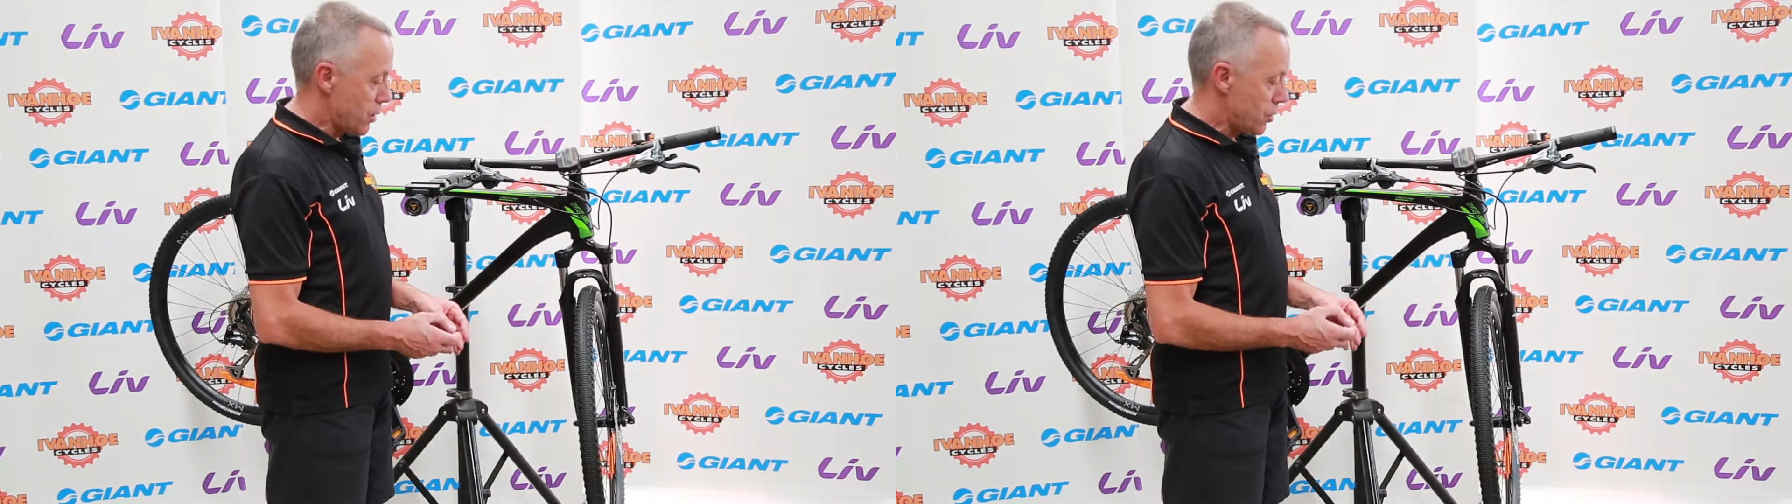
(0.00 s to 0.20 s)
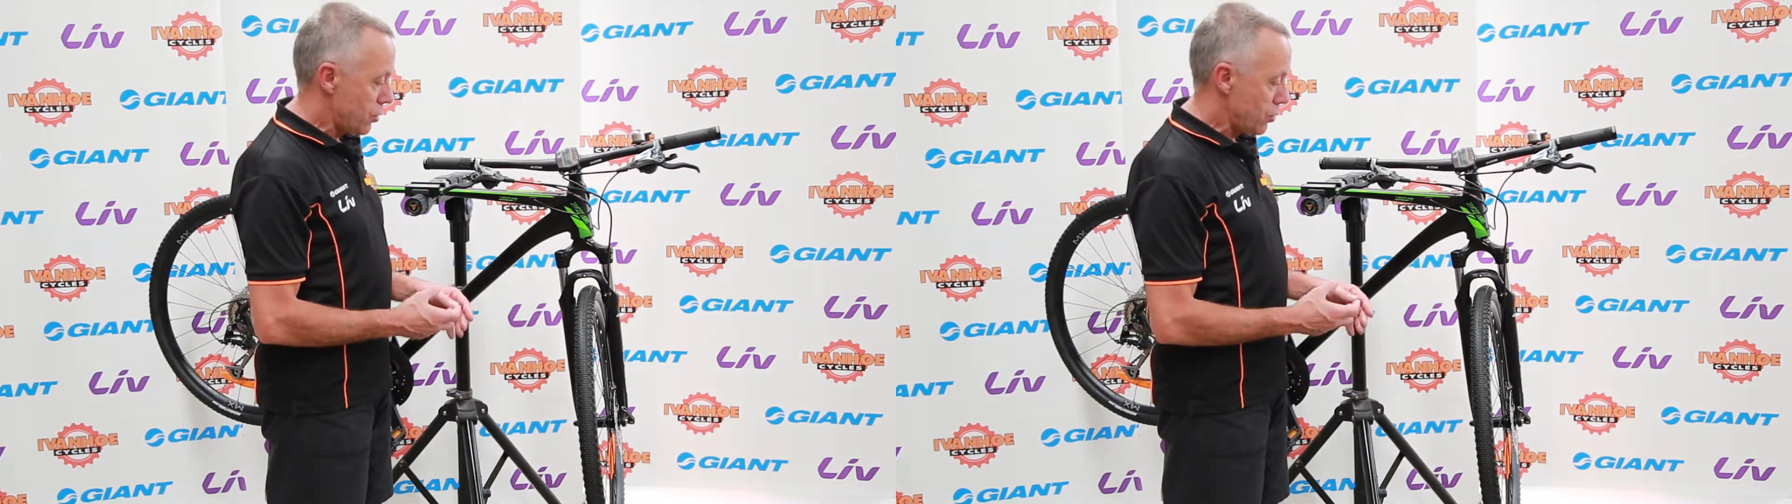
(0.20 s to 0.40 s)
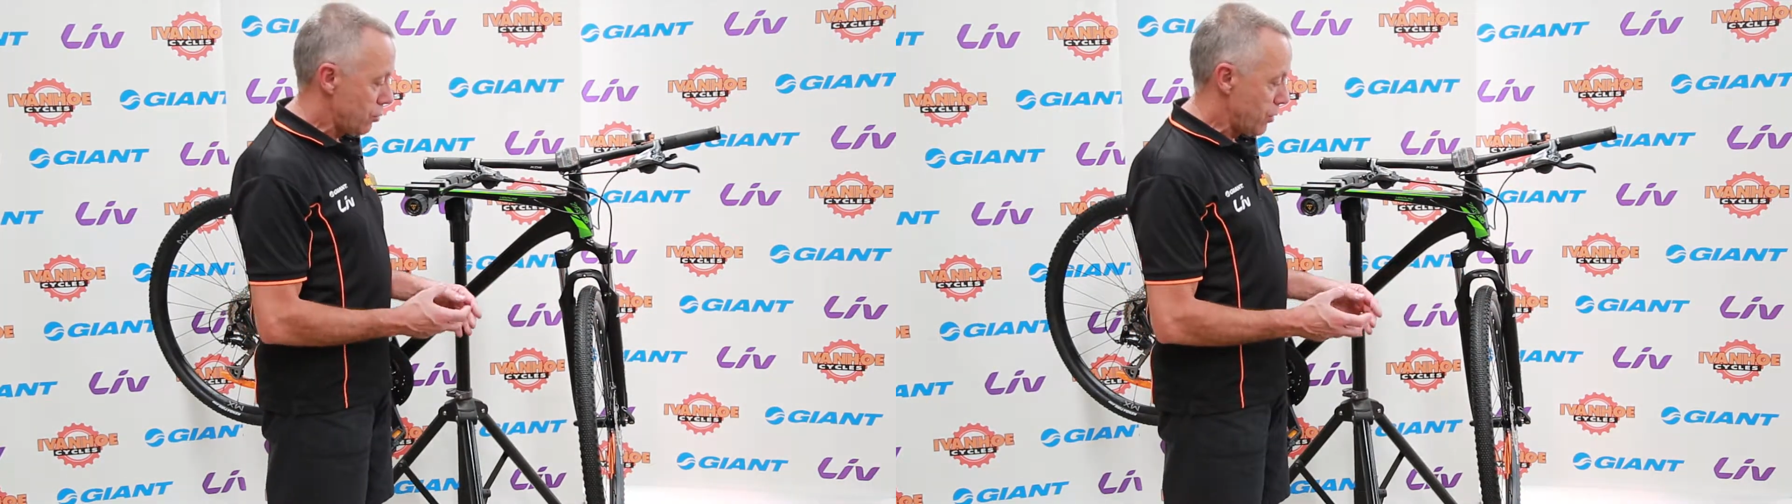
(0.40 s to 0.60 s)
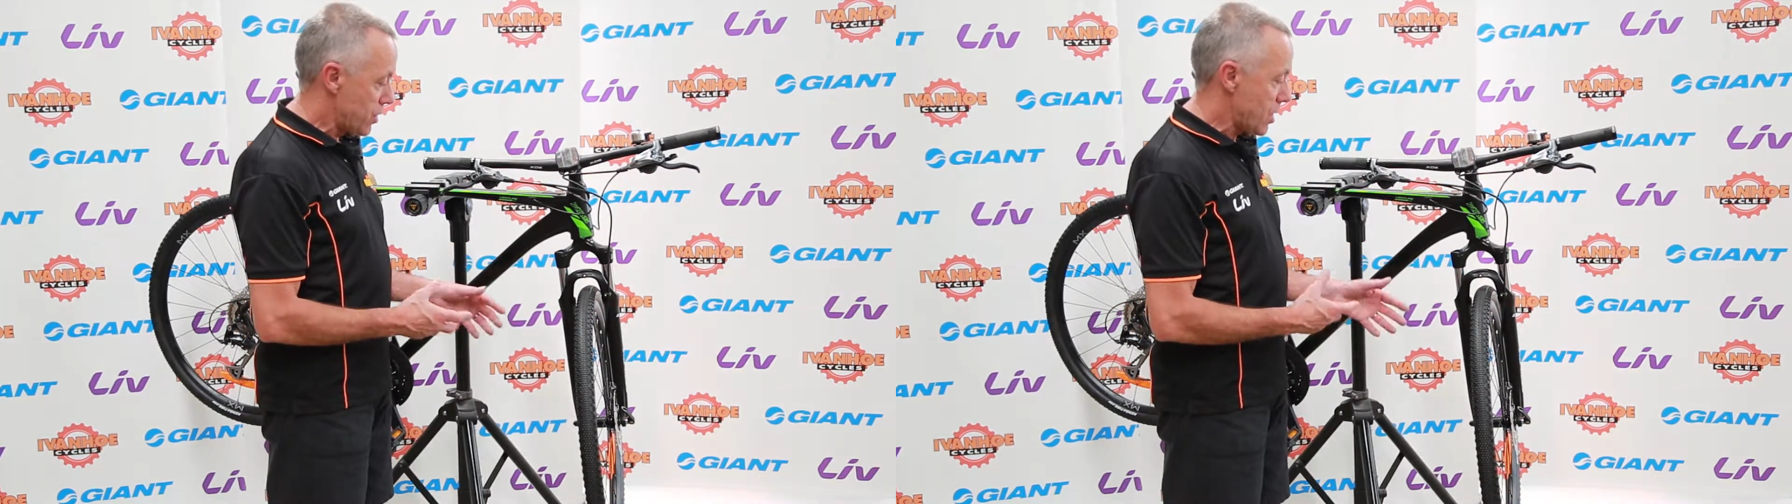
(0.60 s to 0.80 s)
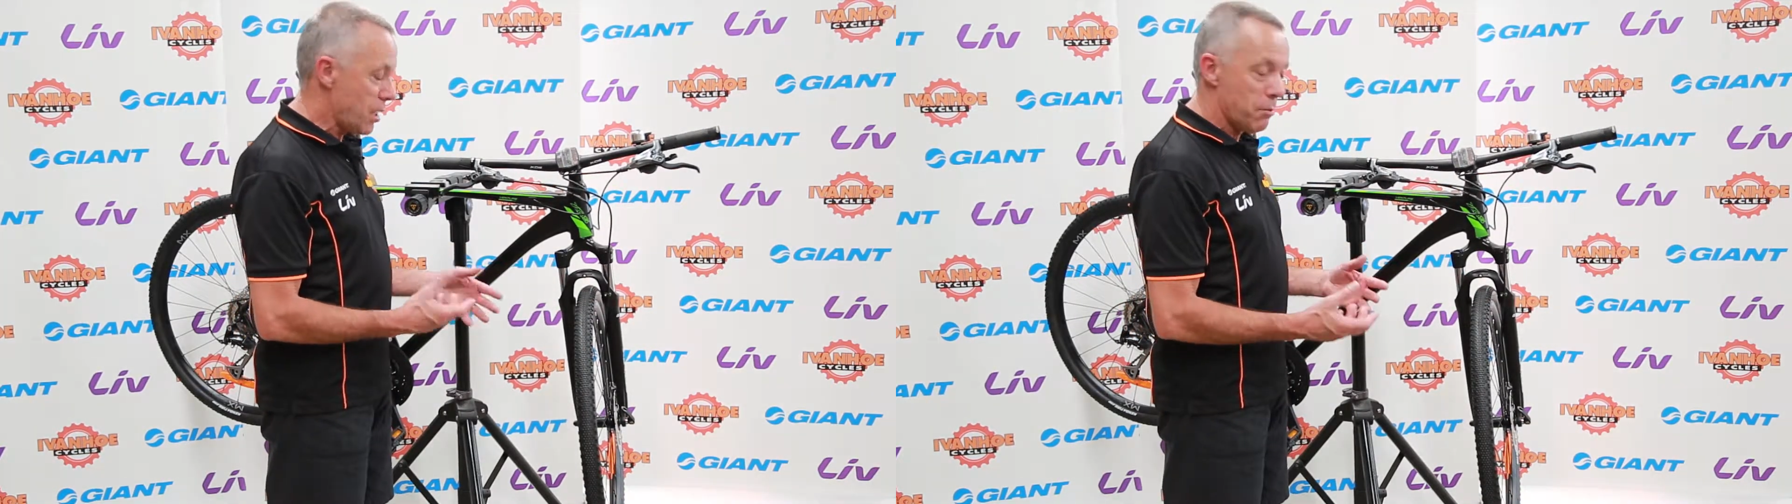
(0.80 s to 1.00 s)
to
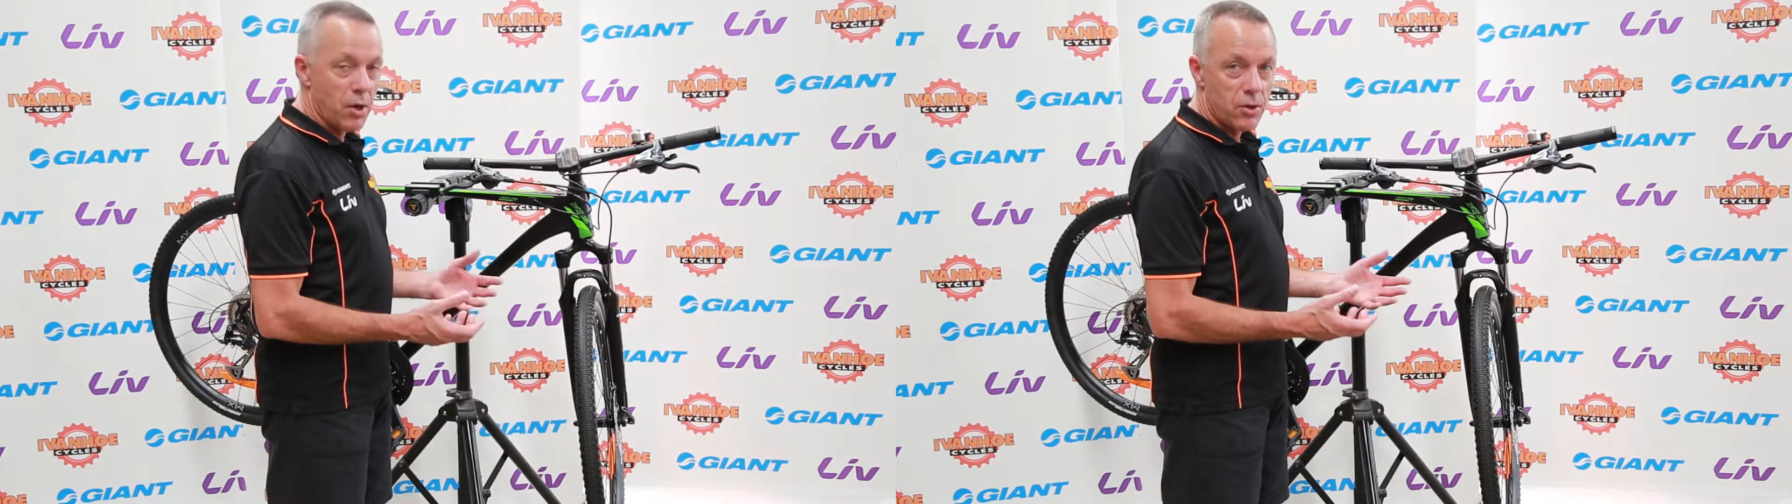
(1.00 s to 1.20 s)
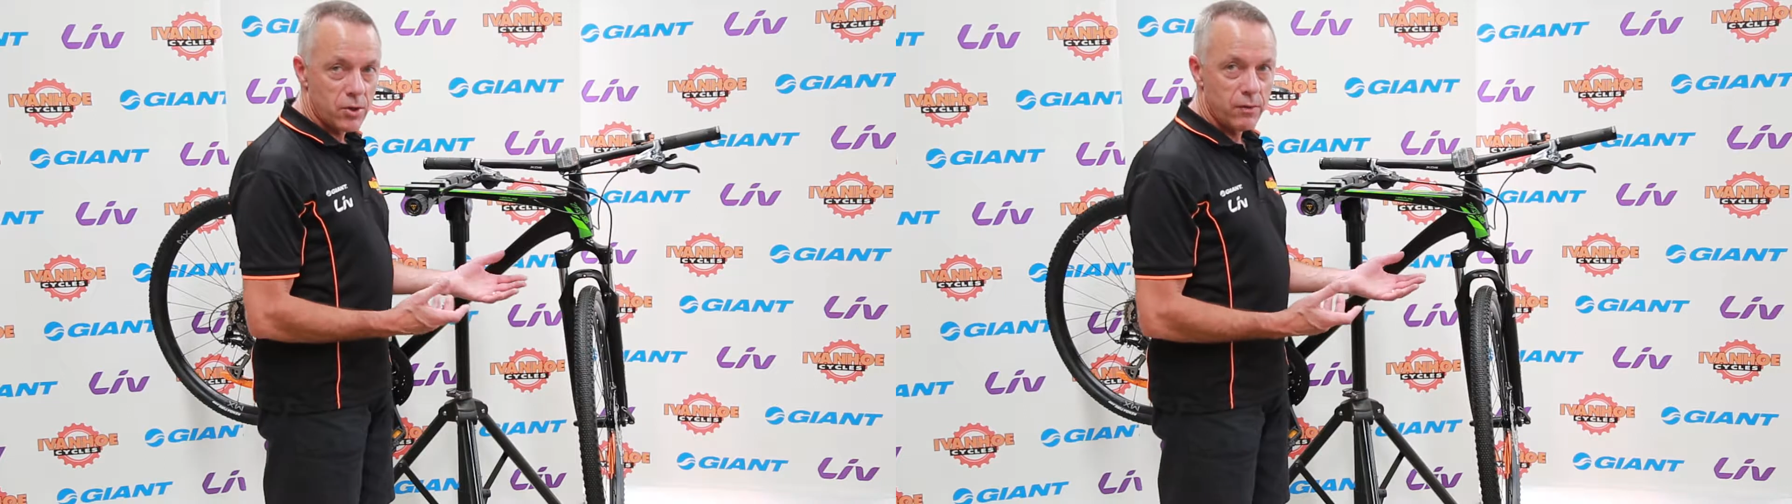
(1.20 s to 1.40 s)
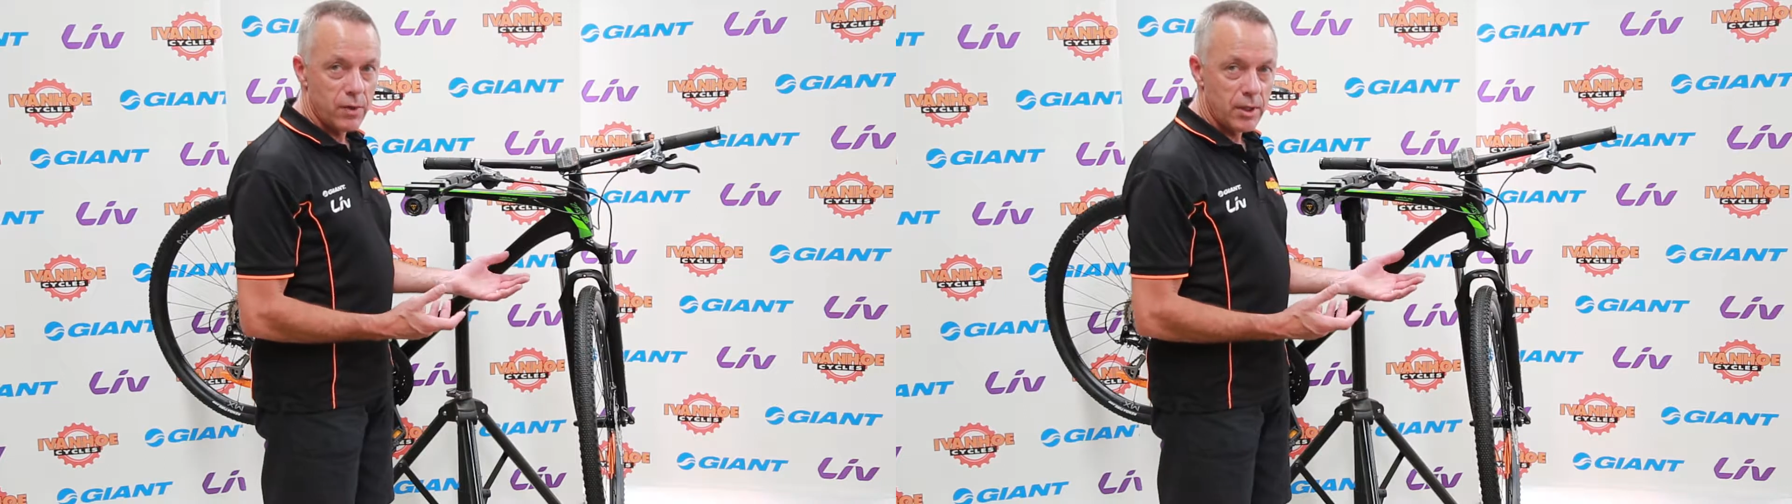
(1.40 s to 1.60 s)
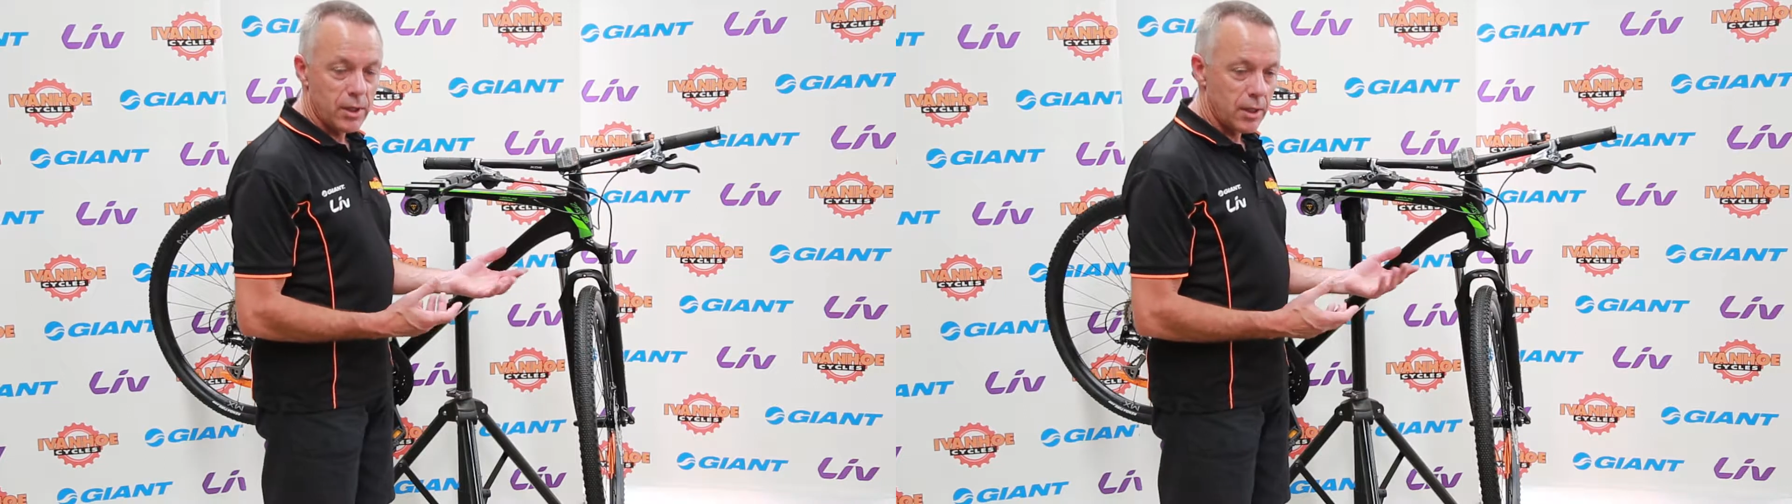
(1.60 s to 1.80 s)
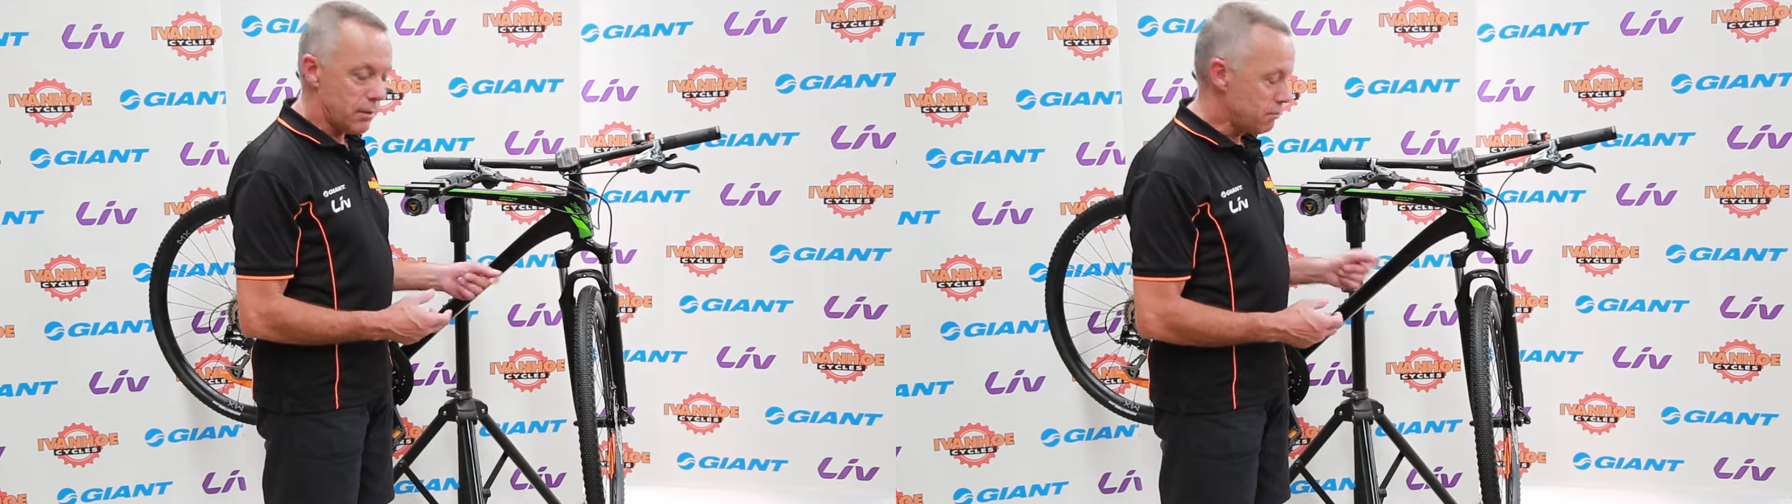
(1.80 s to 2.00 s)
withstand most of
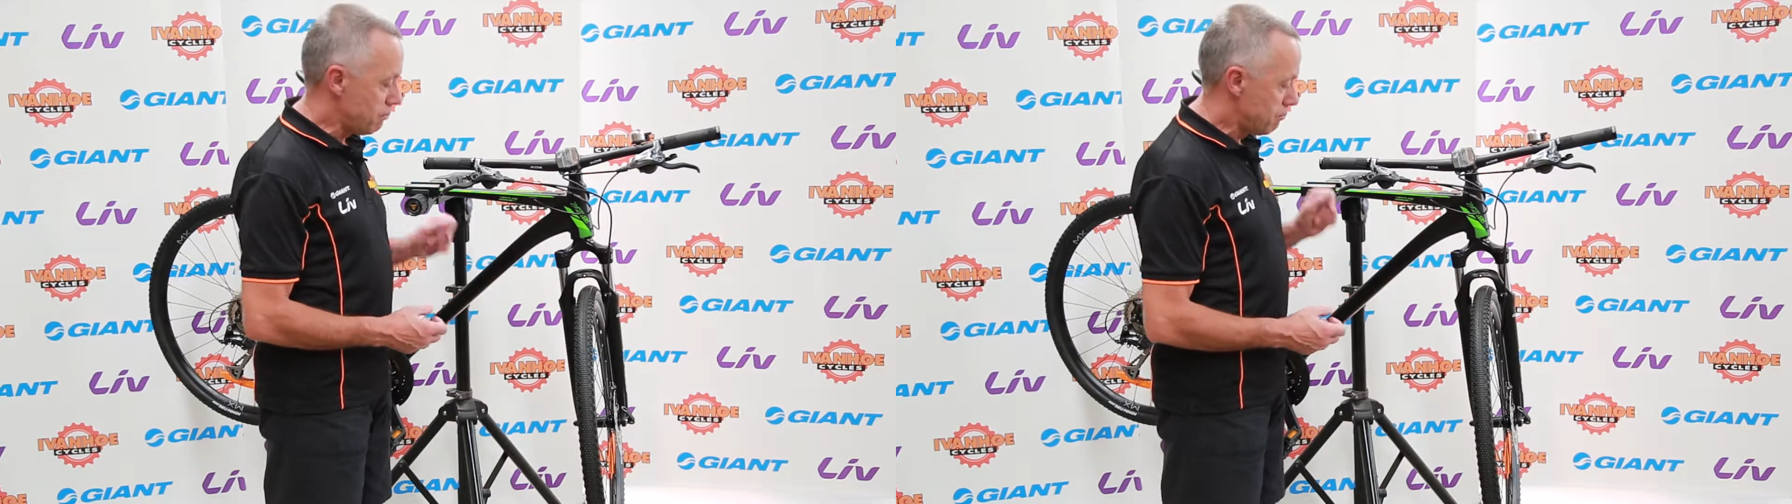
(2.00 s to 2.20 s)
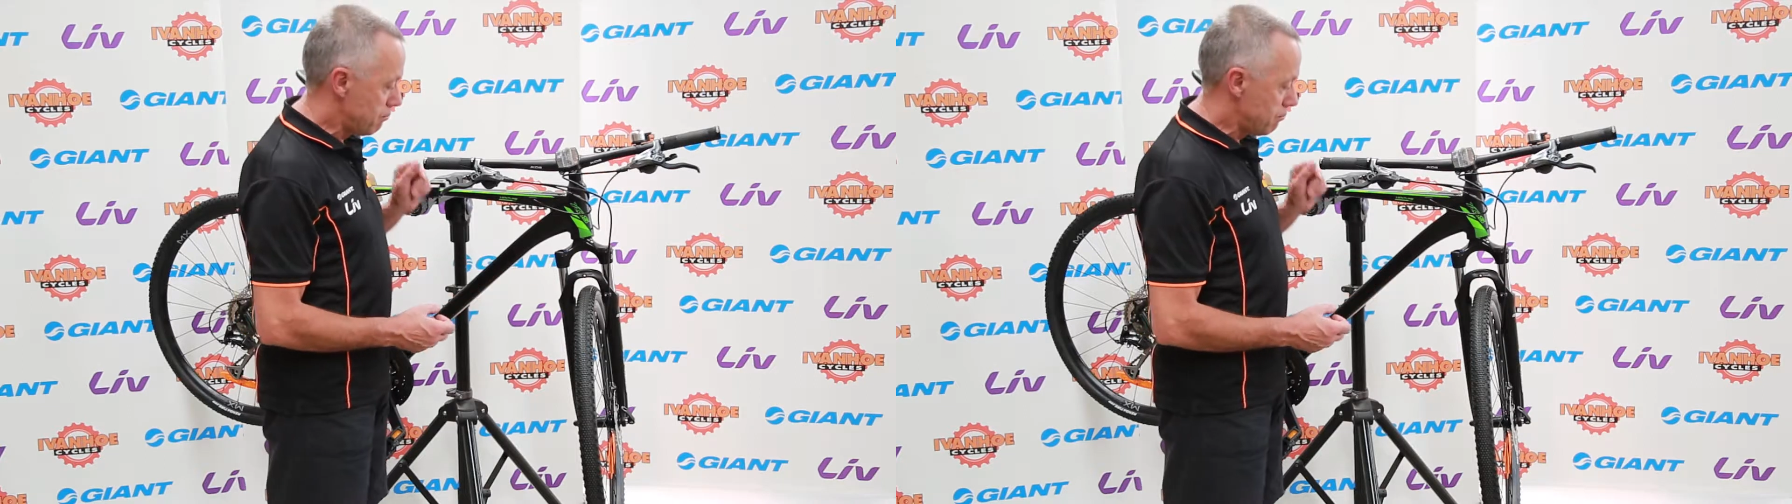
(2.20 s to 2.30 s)
the